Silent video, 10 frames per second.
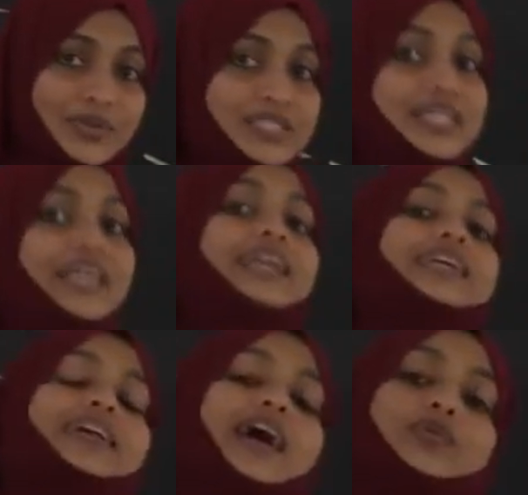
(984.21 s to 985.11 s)
Once again
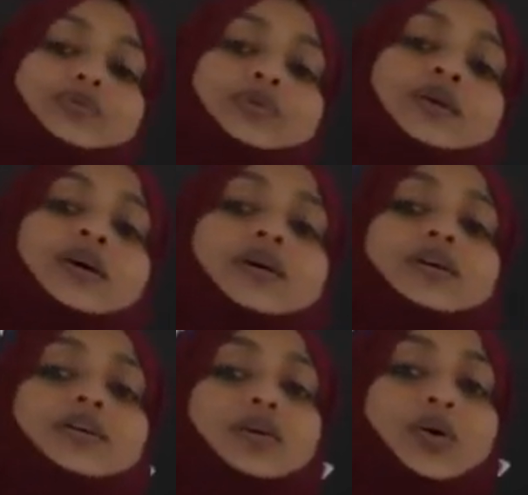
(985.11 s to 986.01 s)
it have to
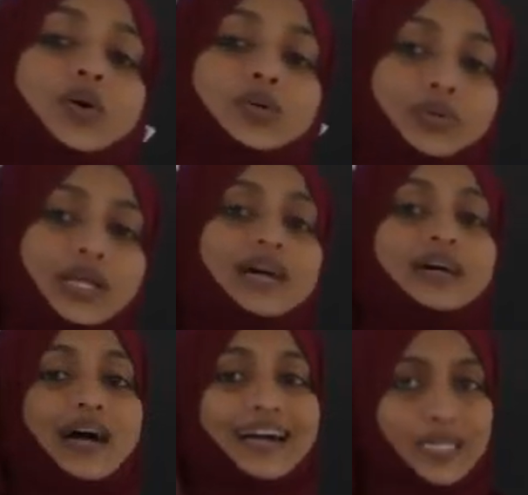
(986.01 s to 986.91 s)
go to the
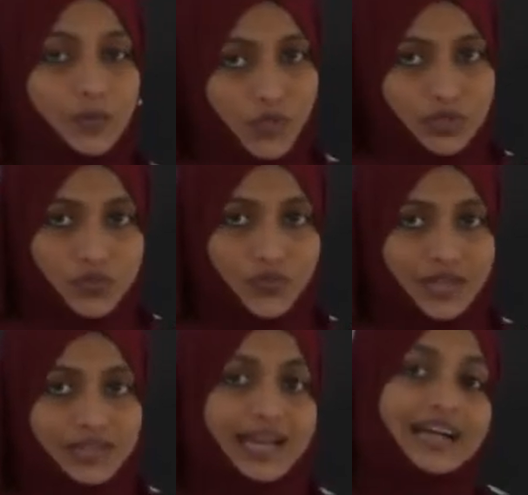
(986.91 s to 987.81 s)

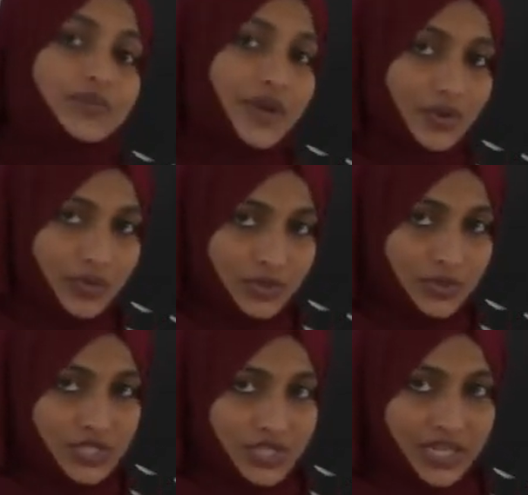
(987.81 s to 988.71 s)
atmosphere. That we are going
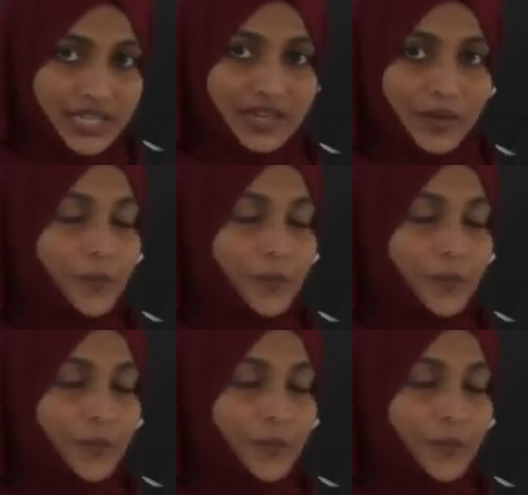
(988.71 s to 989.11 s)
to study now.